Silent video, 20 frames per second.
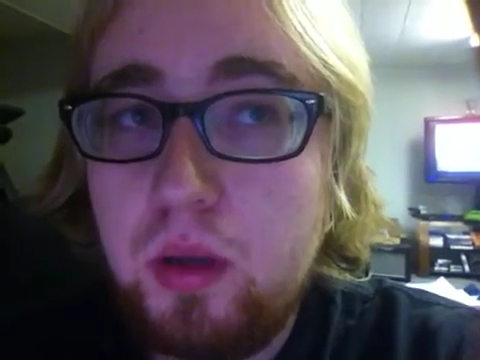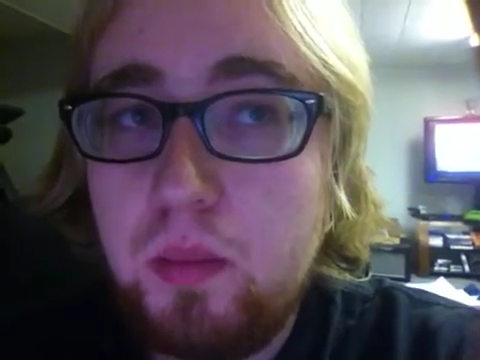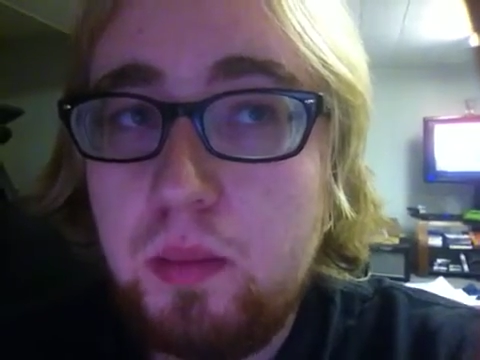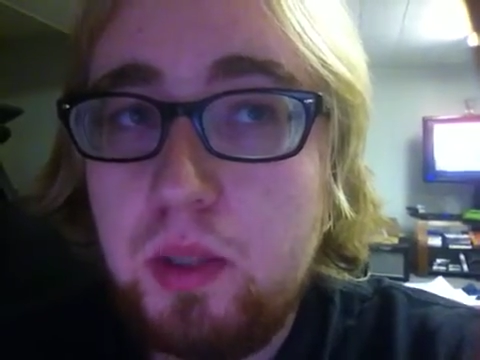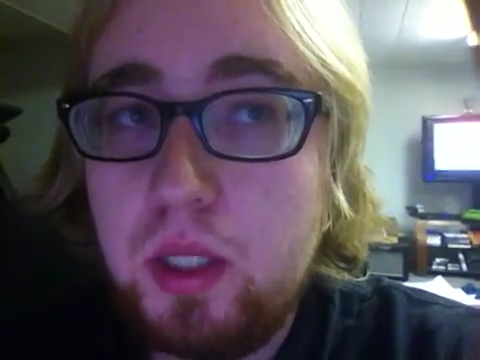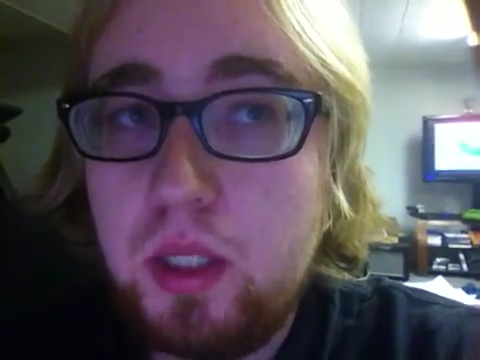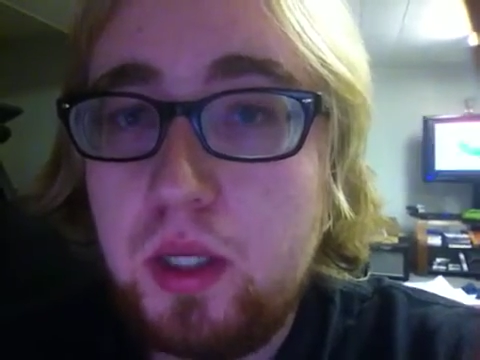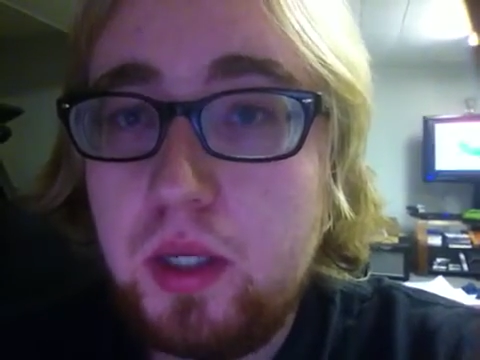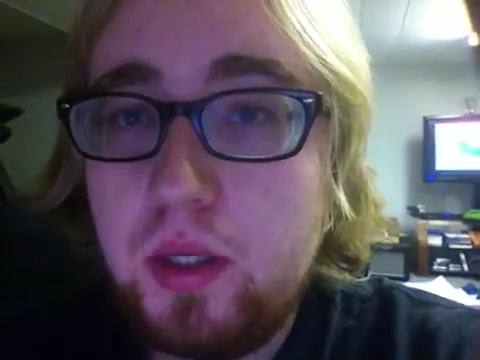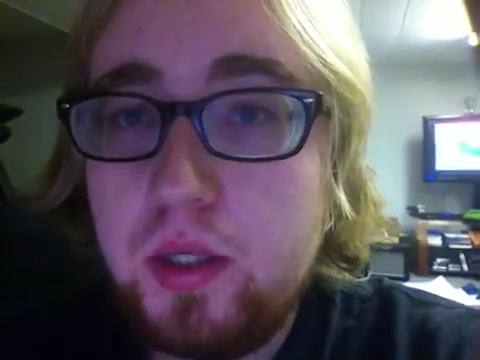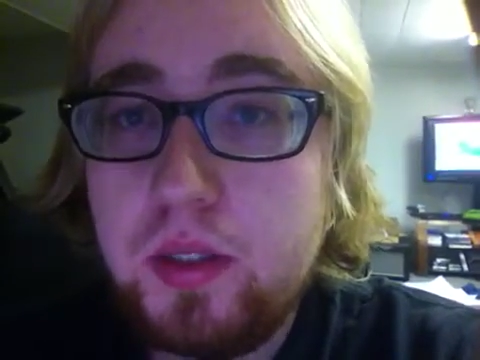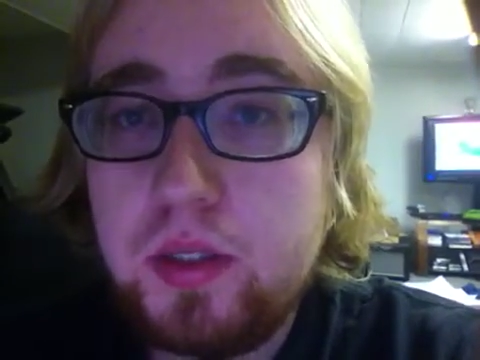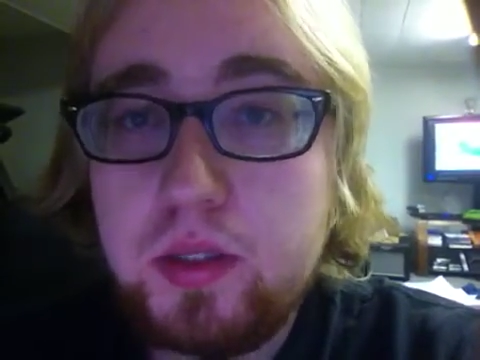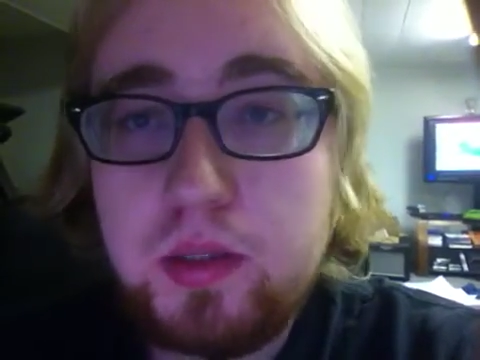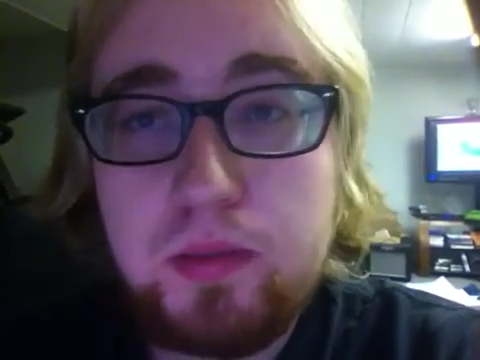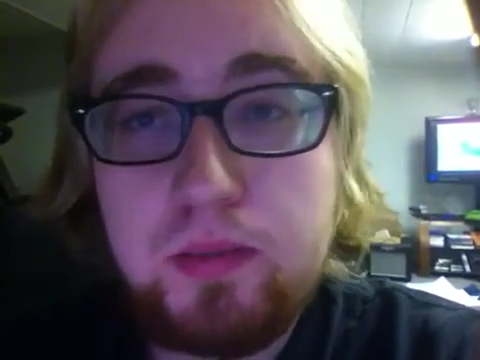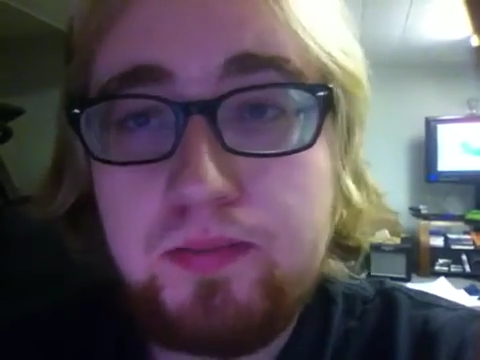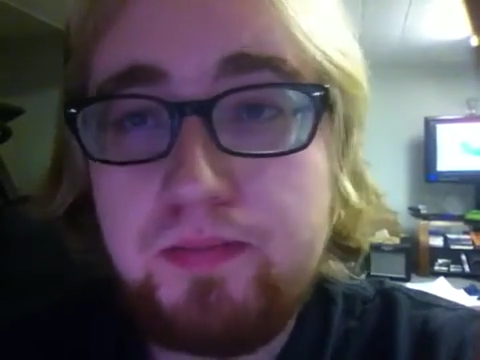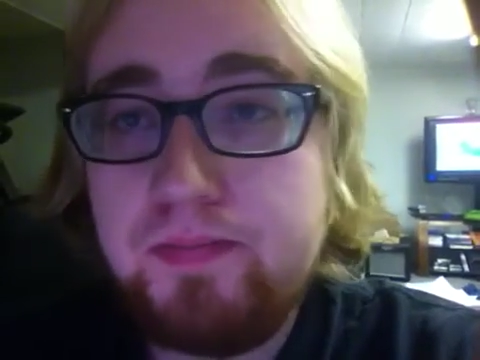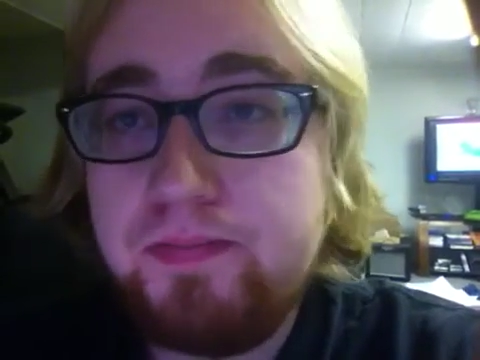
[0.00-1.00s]

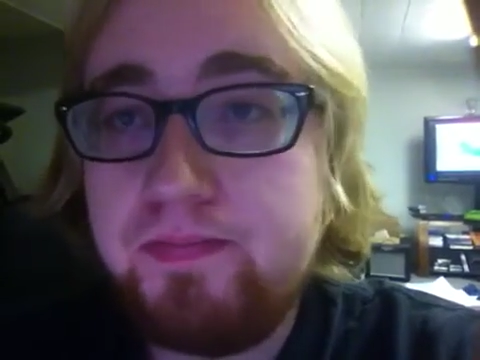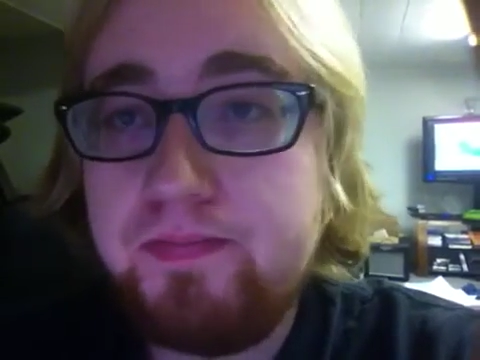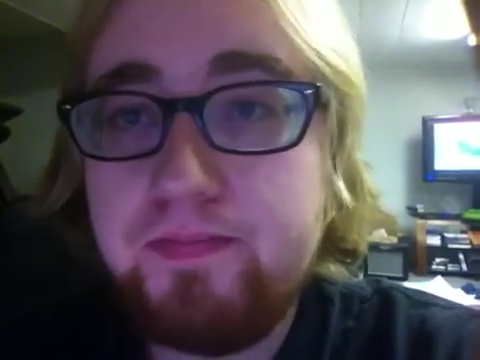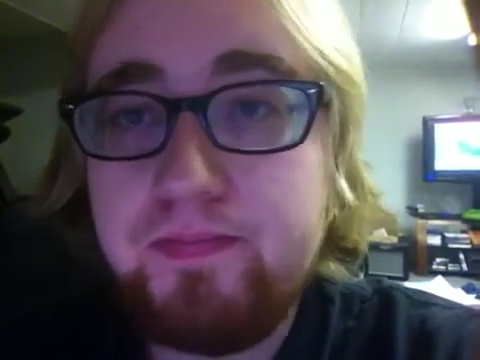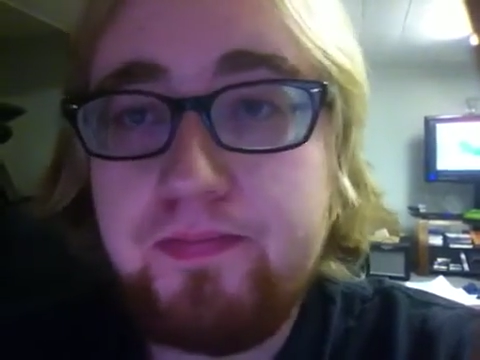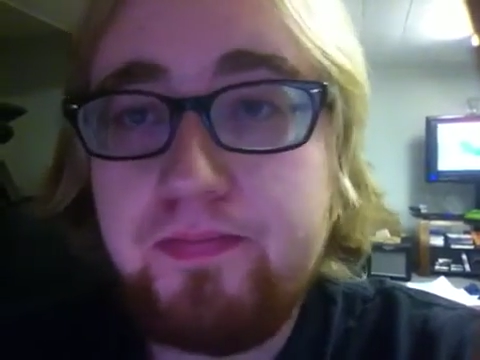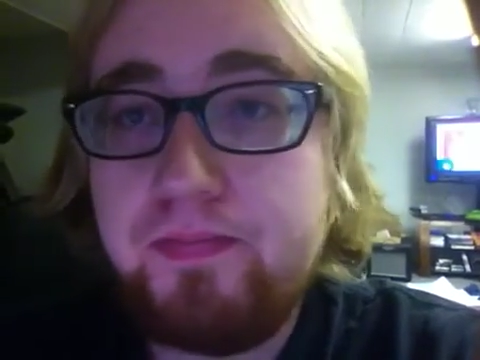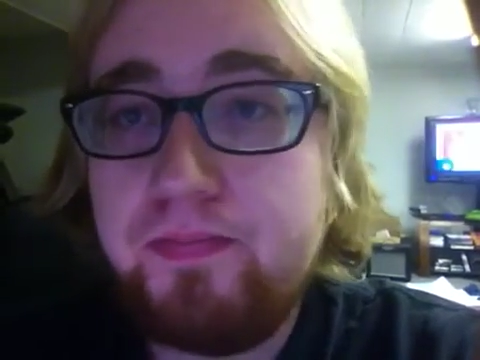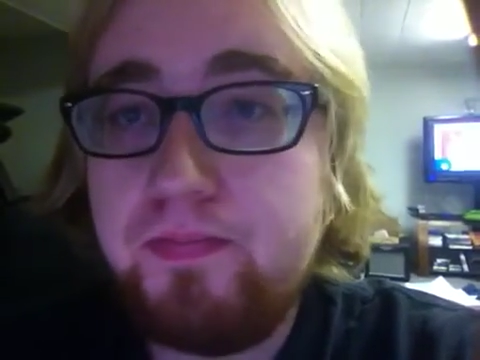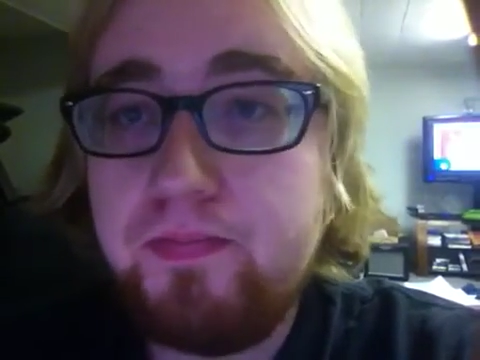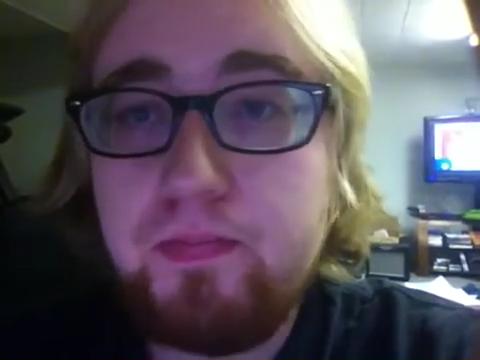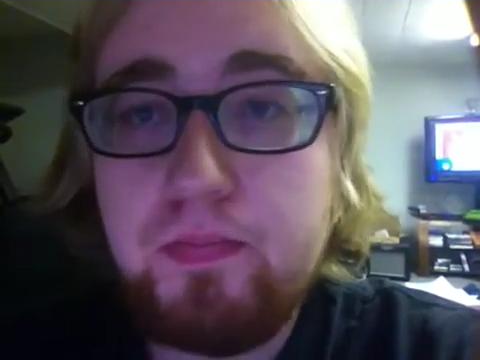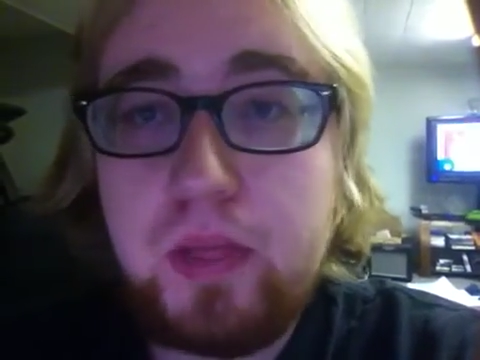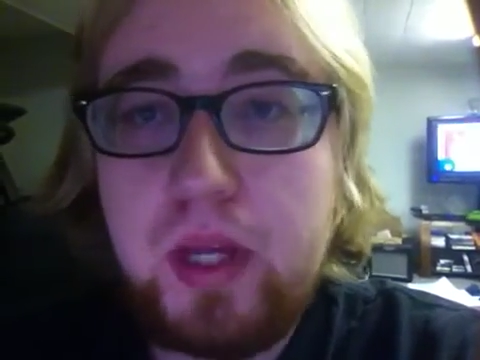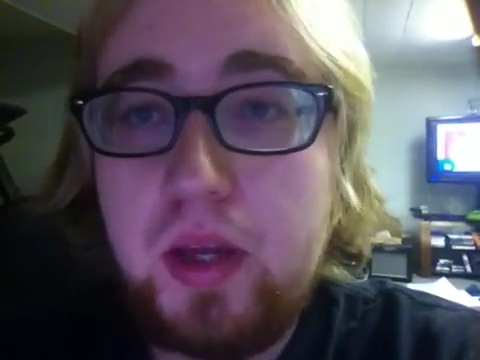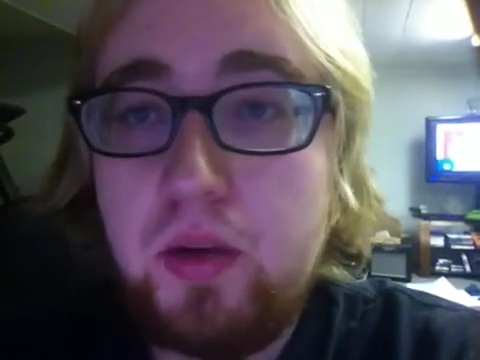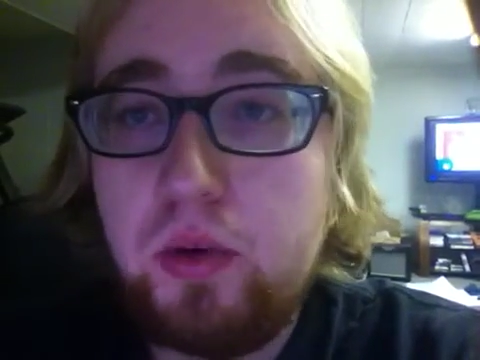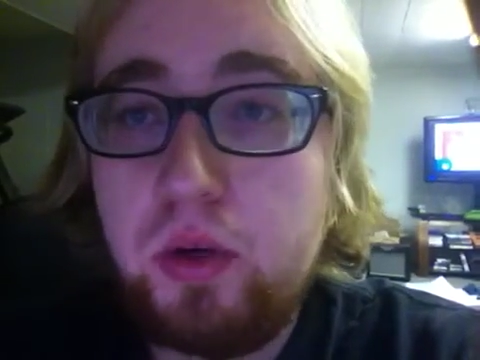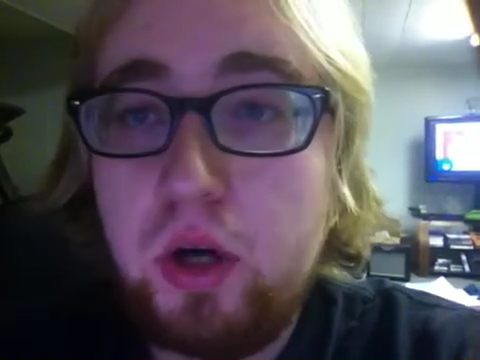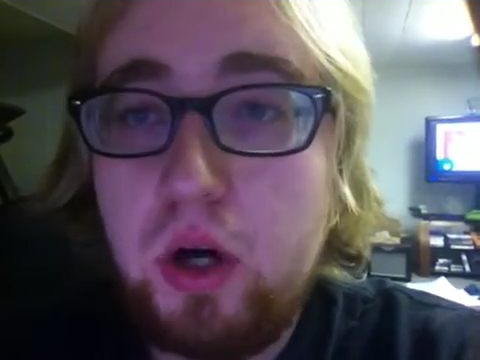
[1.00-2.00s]
because Andrew